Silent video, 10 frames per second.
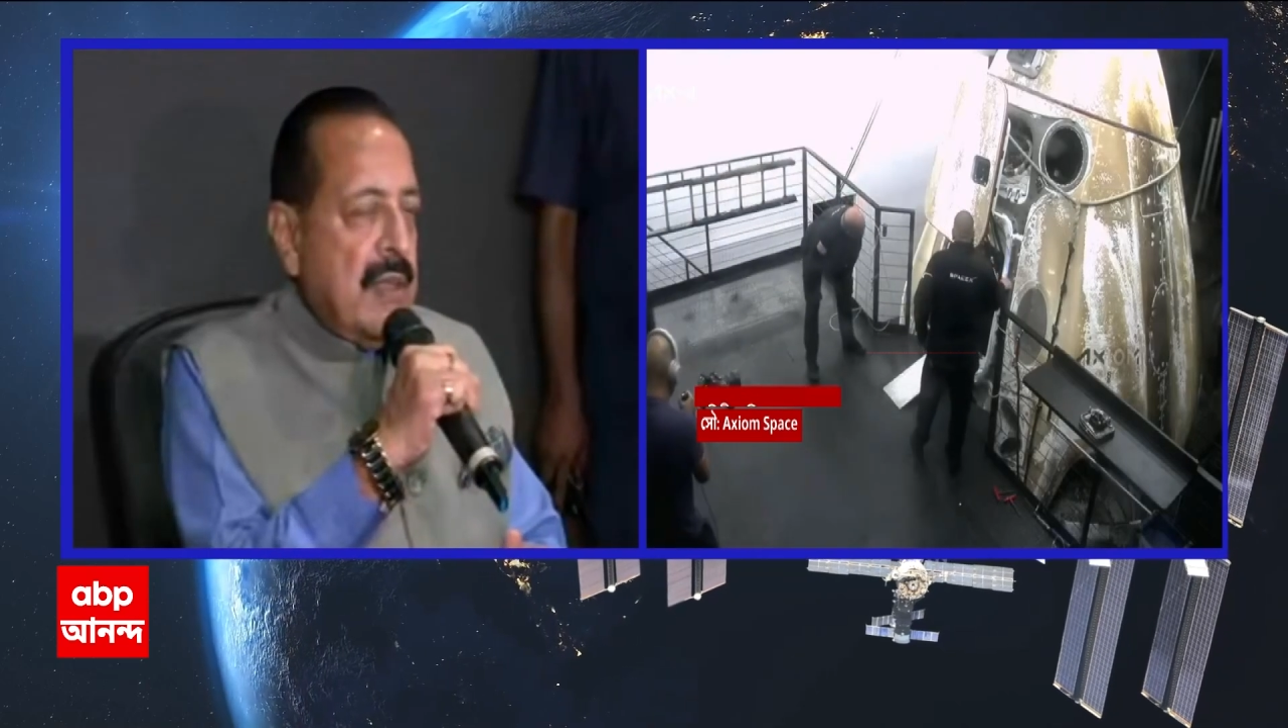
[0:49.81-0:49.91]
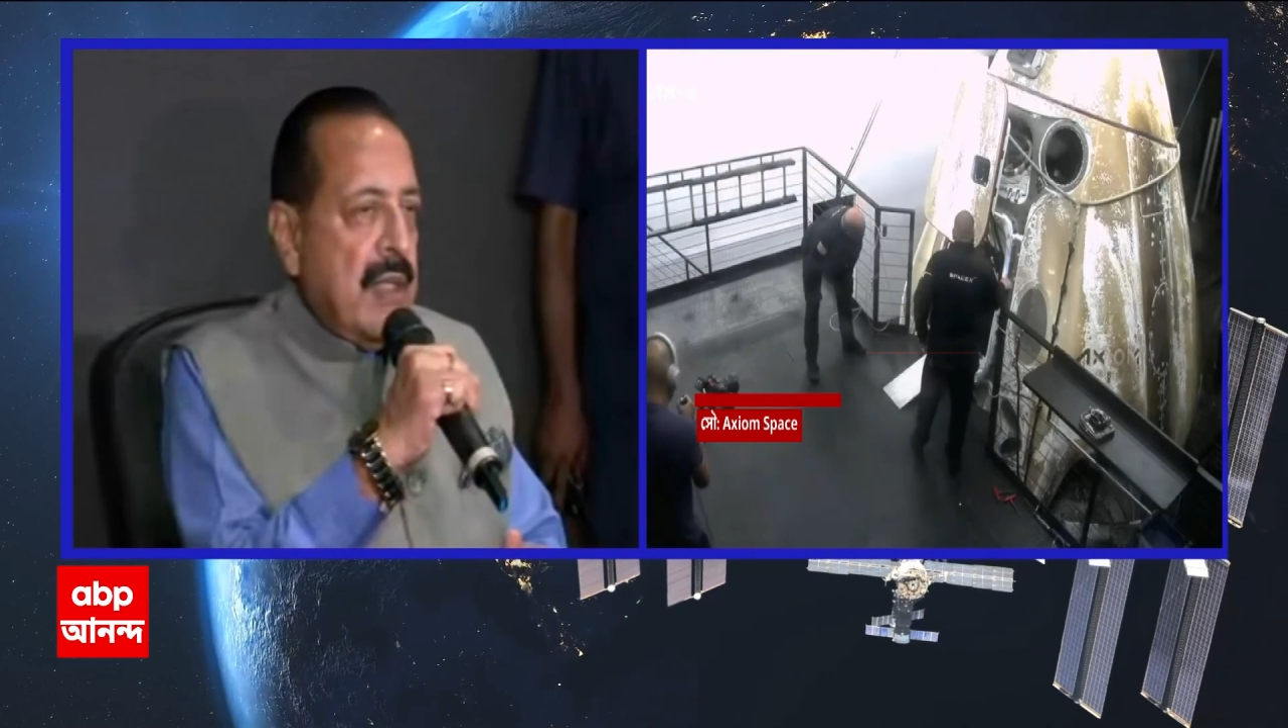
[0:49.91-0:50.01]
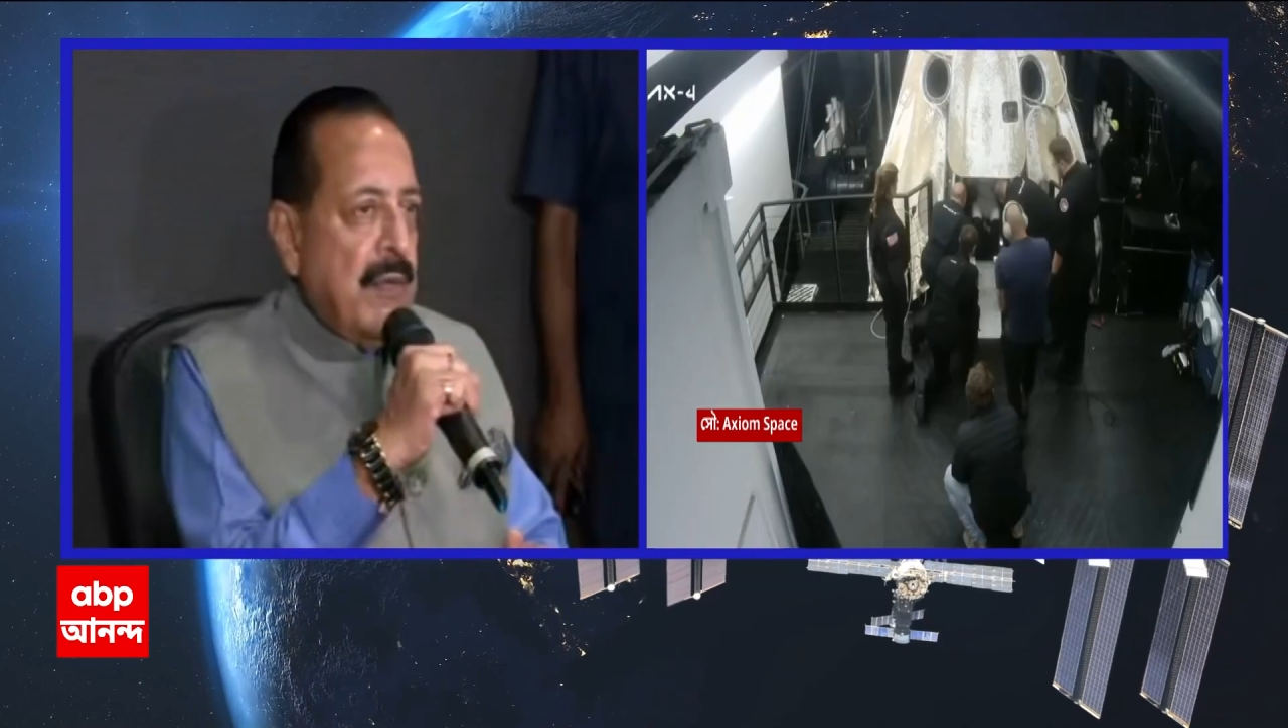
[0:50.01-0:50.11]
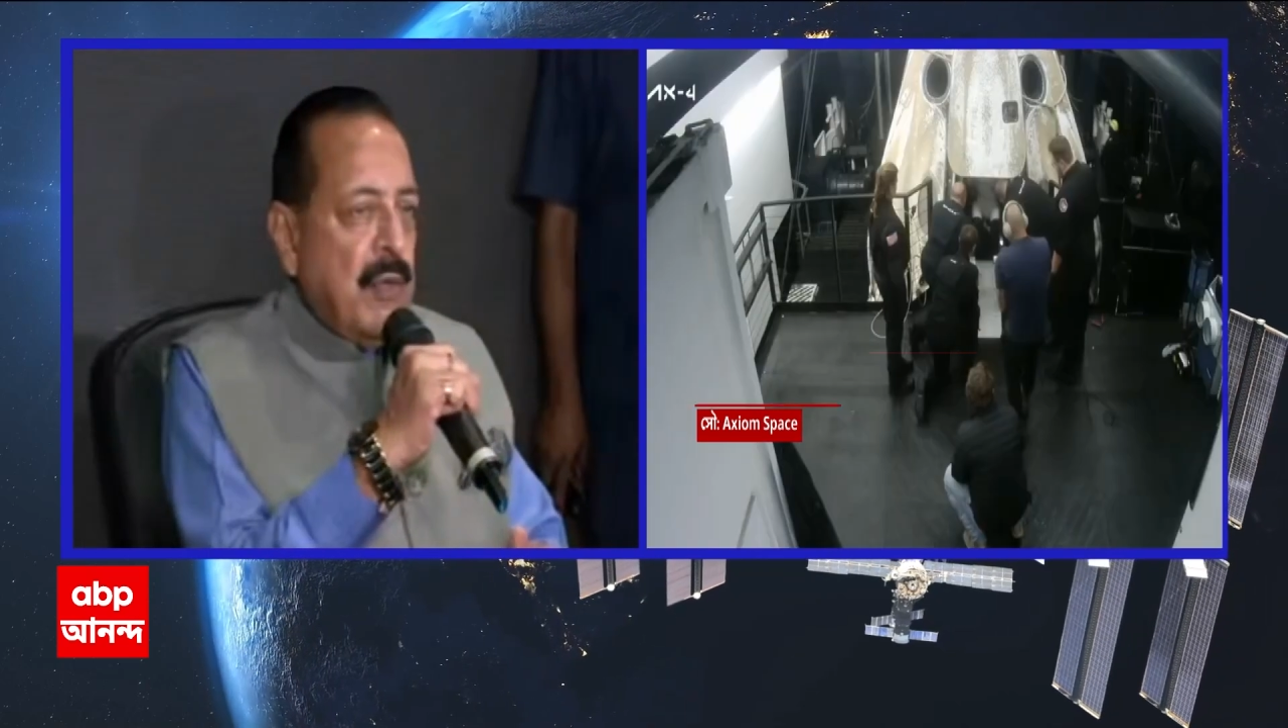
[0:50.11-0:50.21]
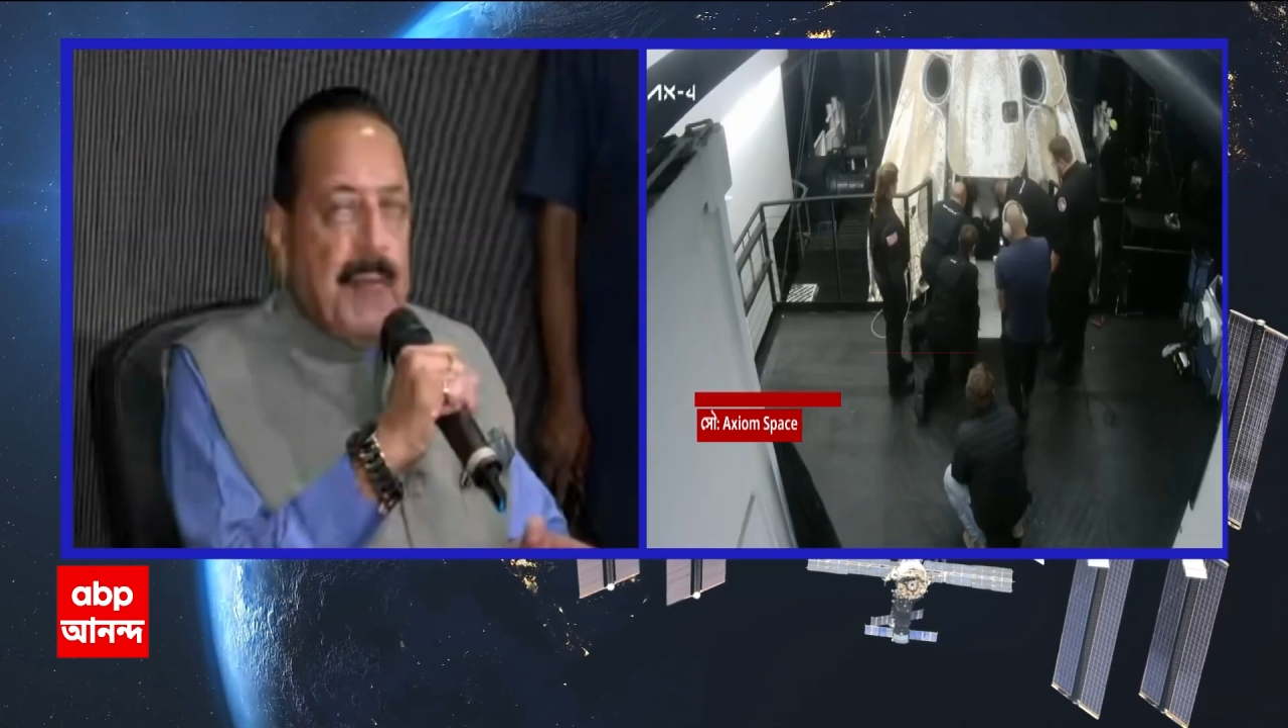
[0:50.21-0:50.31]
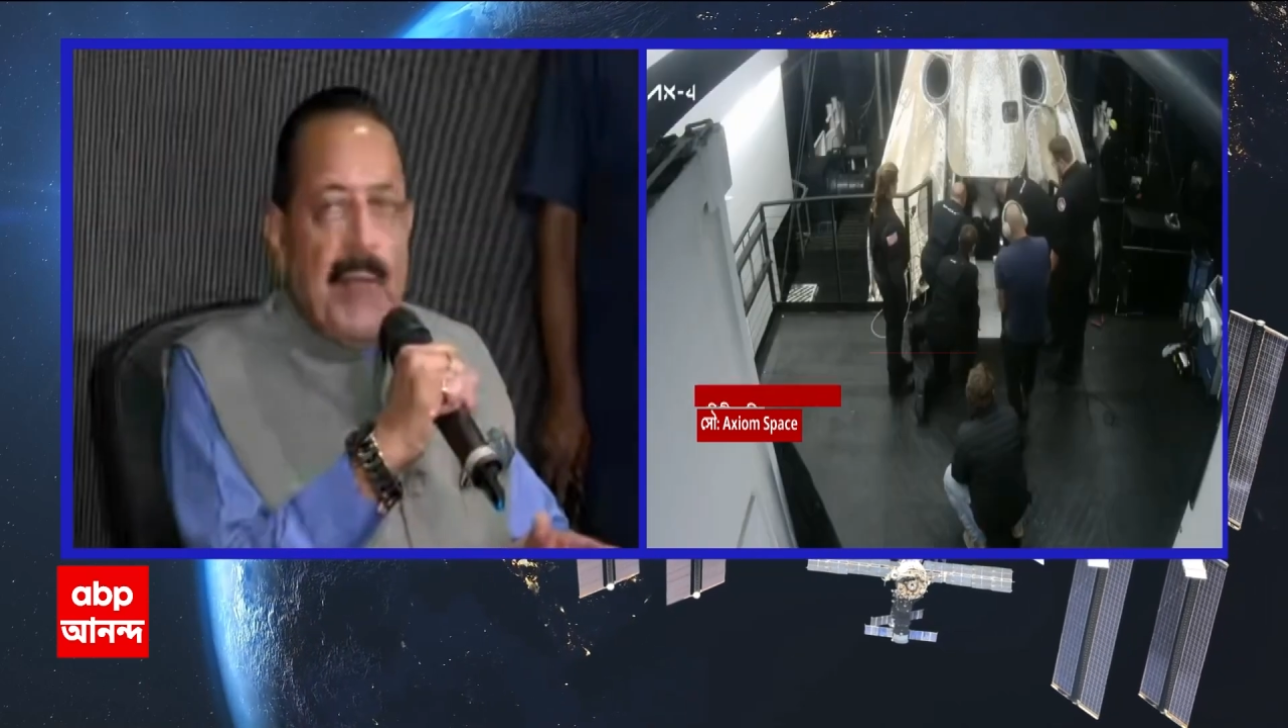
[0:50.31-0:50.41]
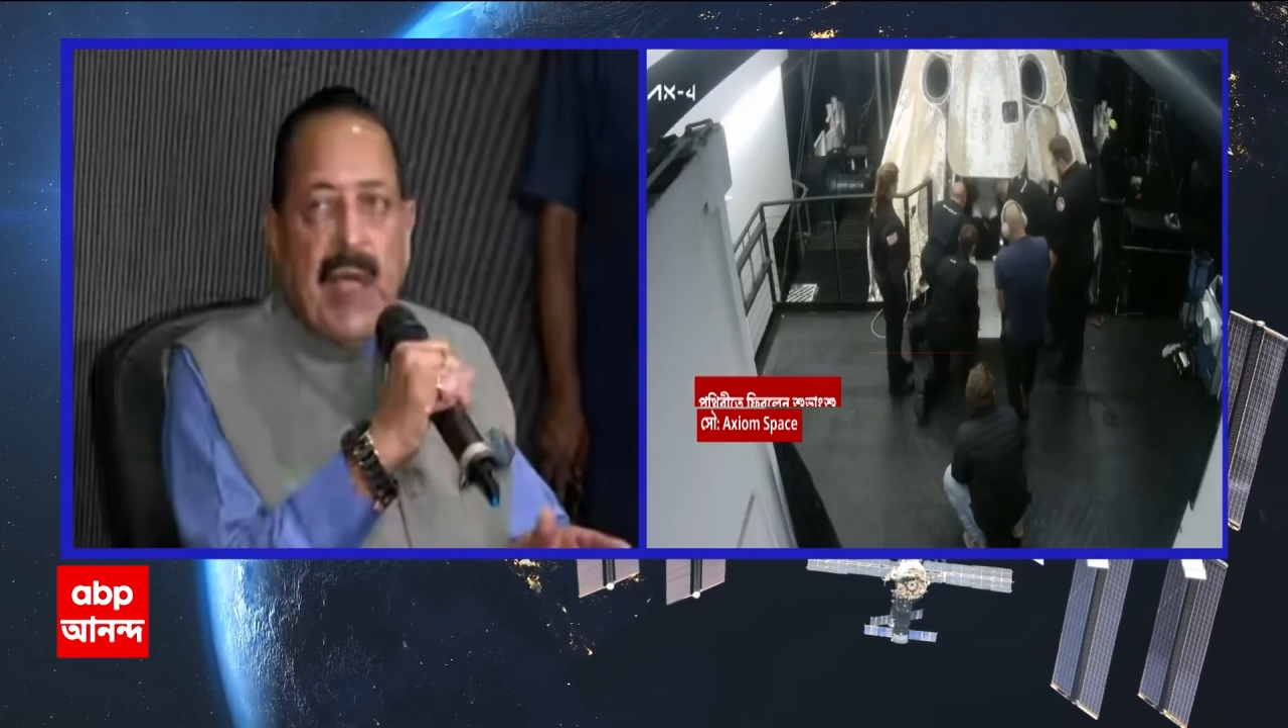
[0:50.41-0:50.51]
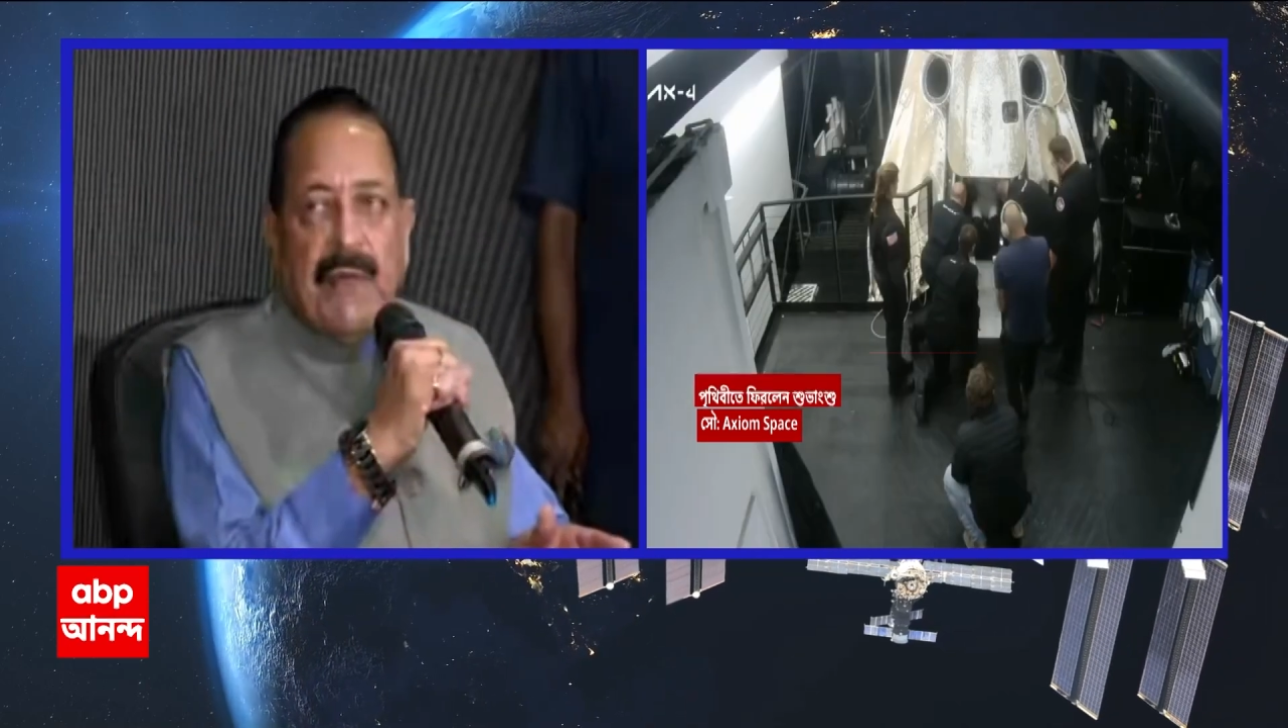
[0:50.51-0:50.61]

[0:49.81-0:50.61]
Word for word: they would be